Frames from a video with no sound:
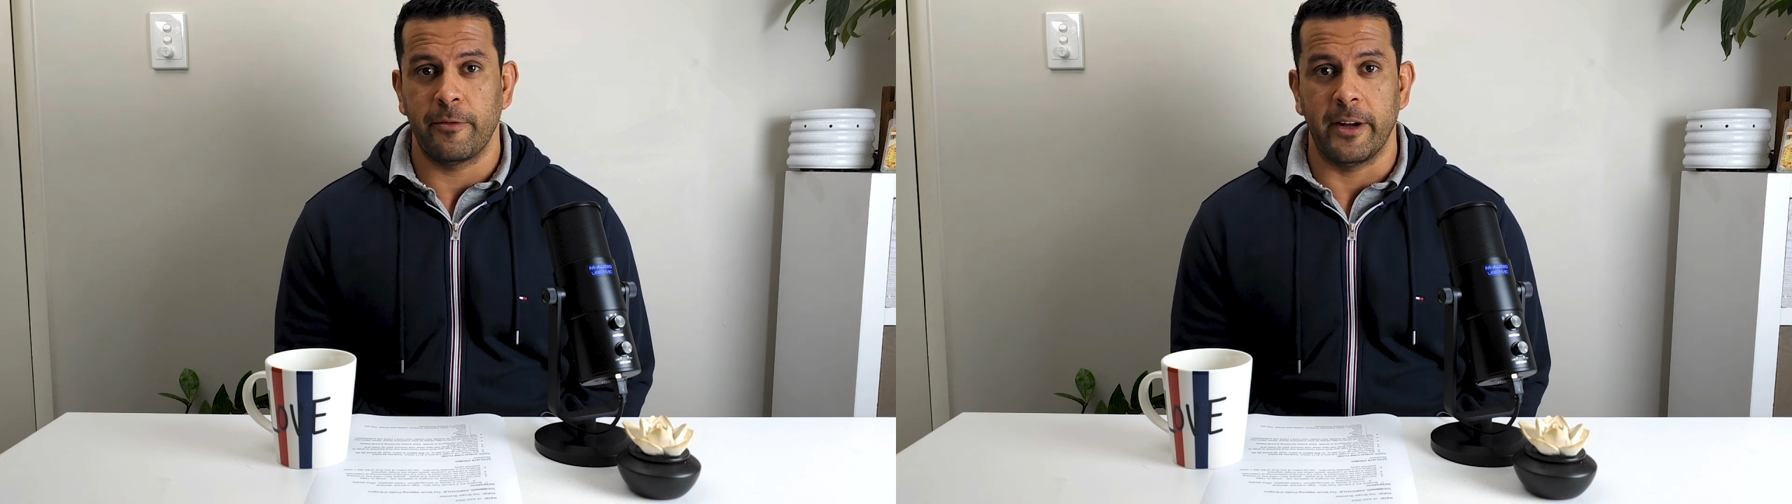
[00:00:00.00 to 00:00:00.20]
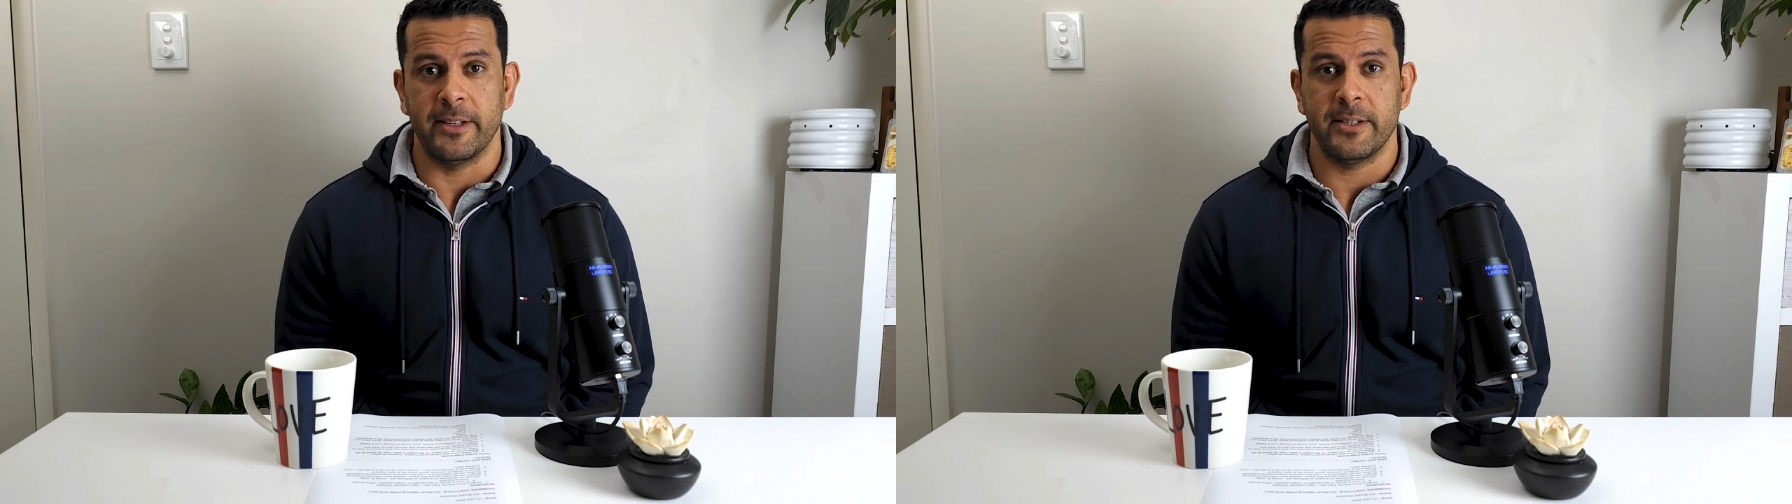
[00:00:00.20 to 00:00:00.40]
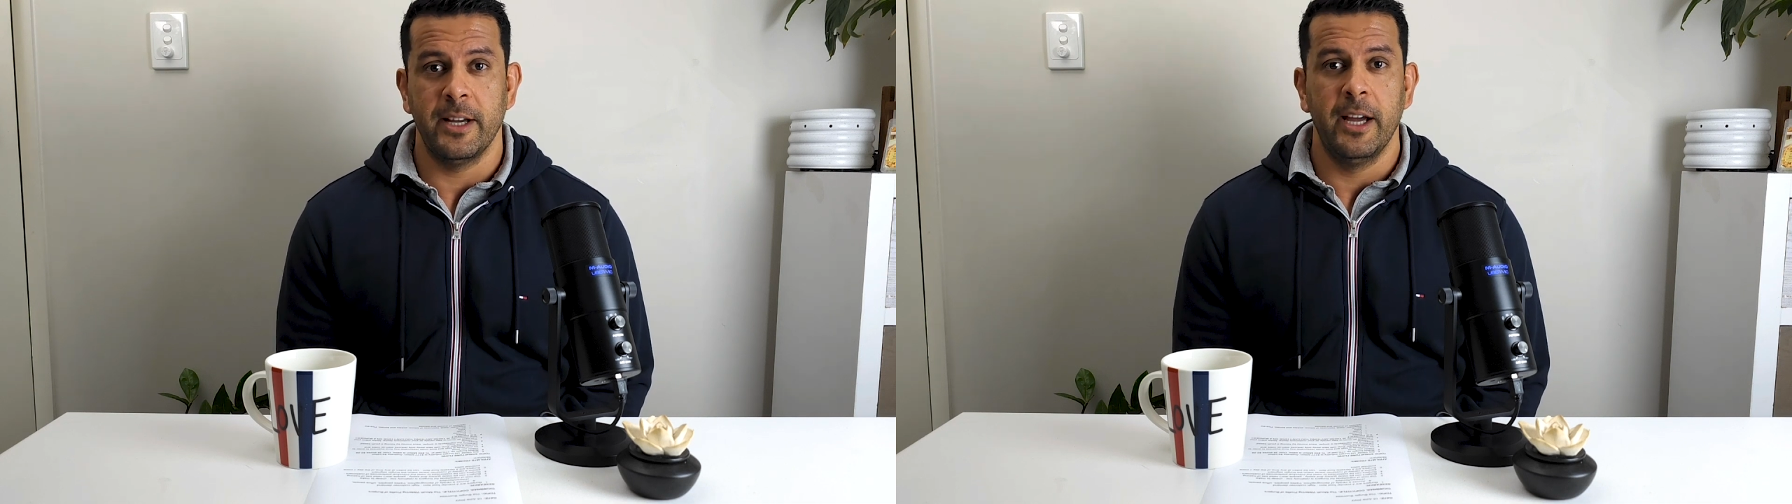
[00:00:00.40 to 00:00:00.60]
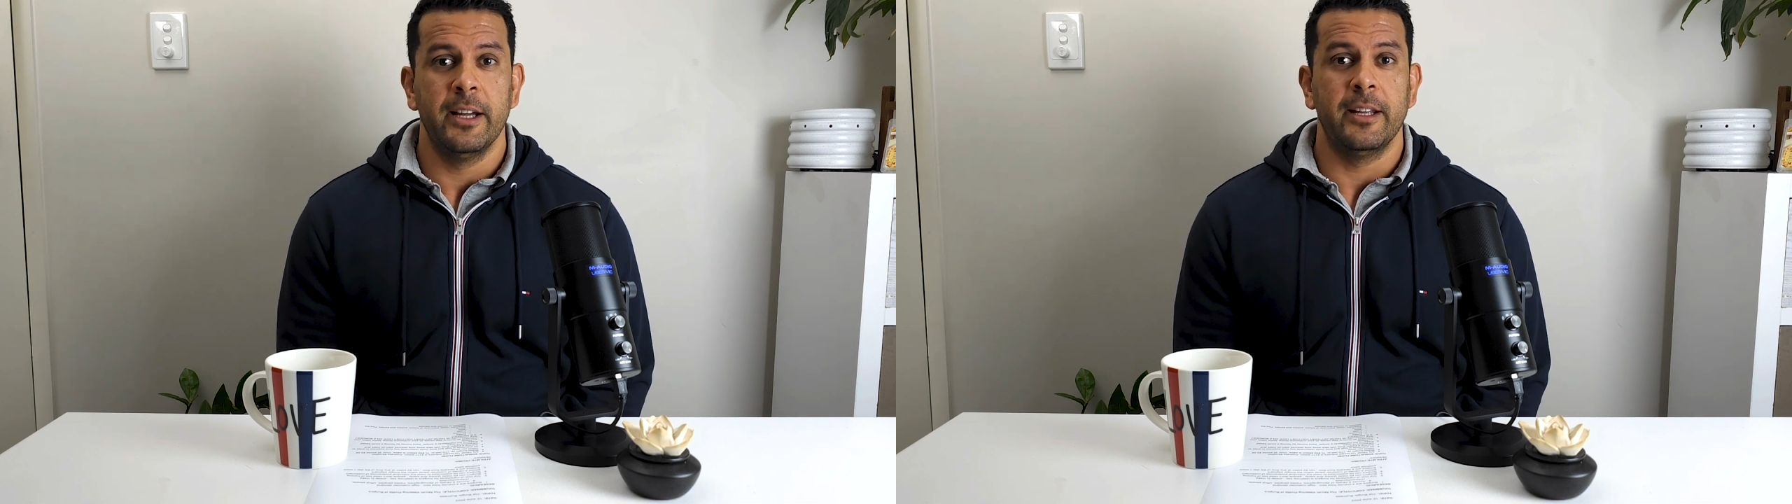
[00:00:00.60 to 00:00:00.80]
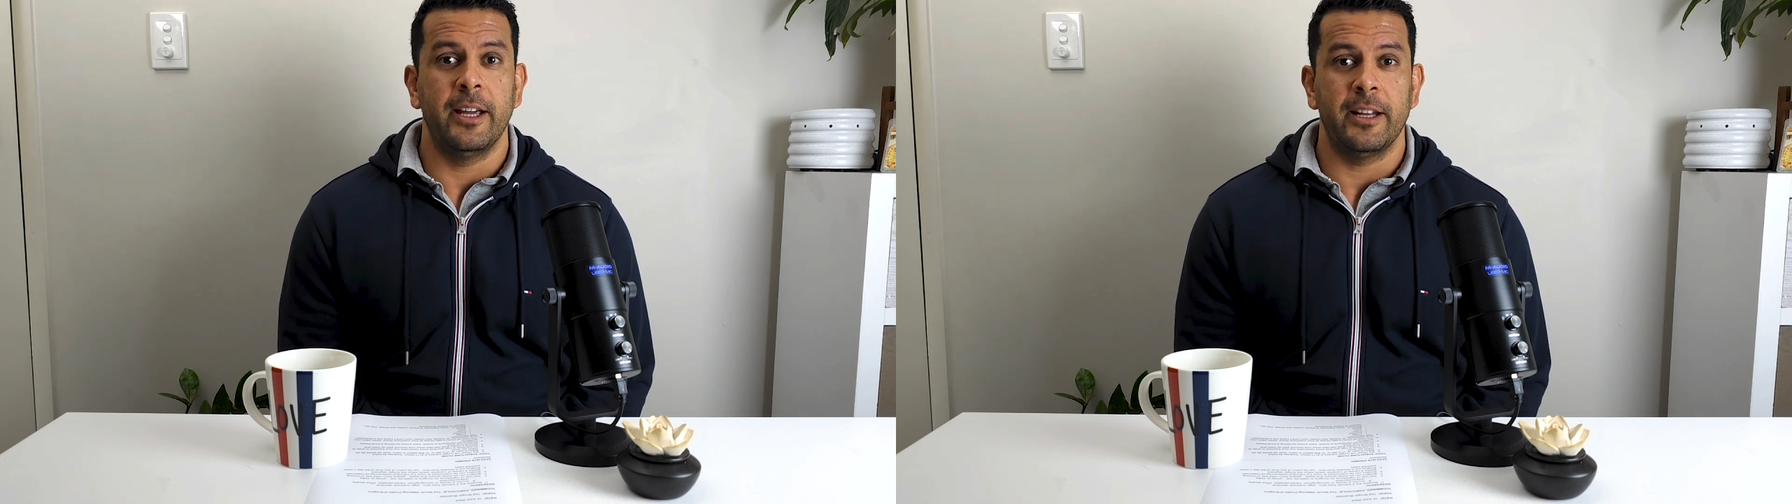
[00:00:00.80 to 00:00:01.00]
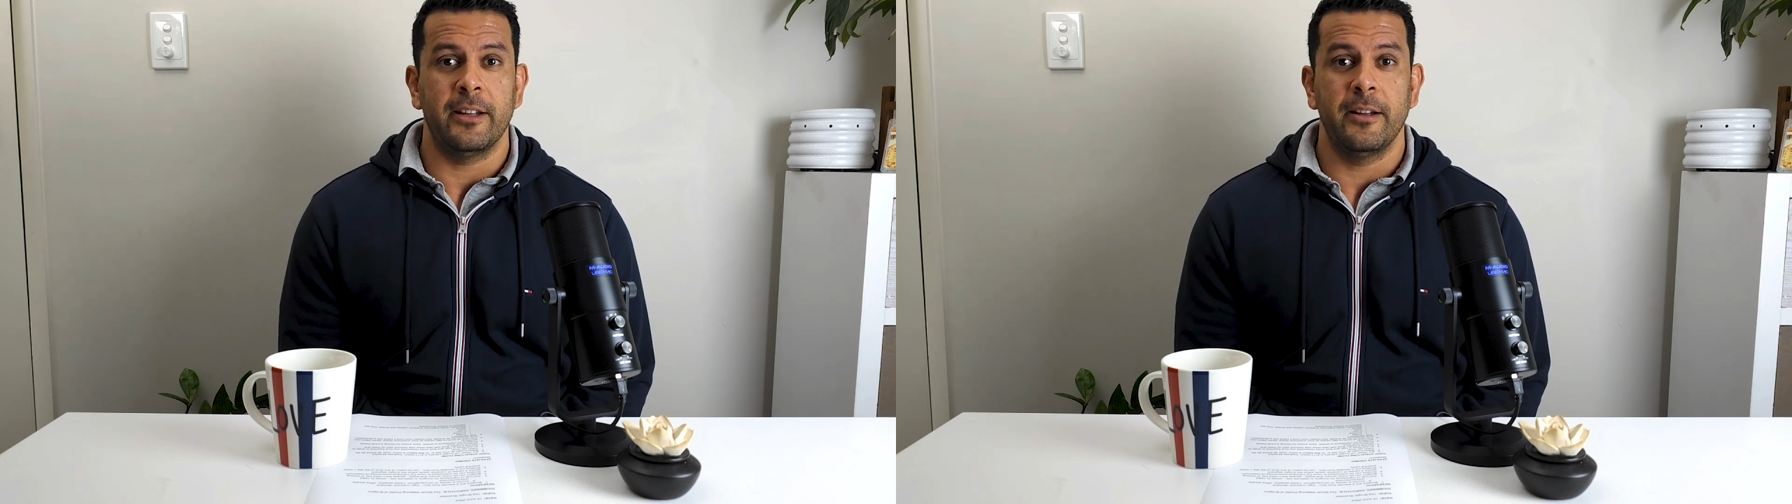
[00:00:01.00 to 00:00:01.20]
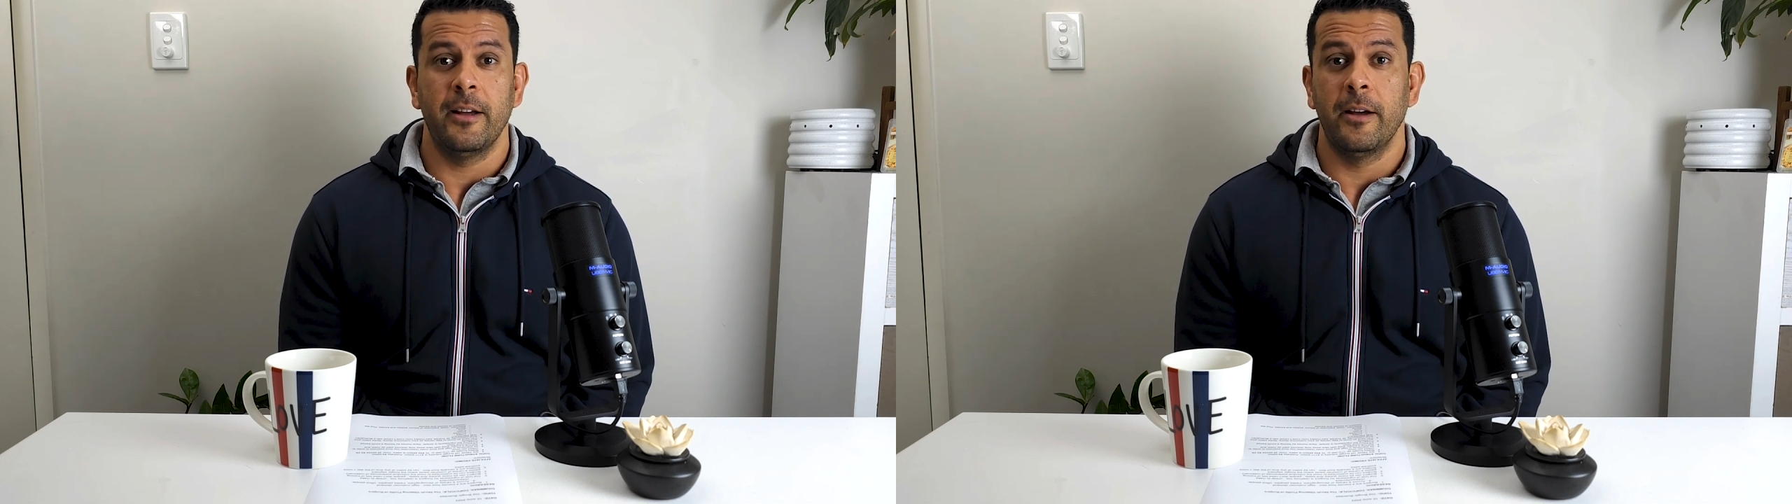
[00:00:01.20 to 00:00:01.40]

friends, getting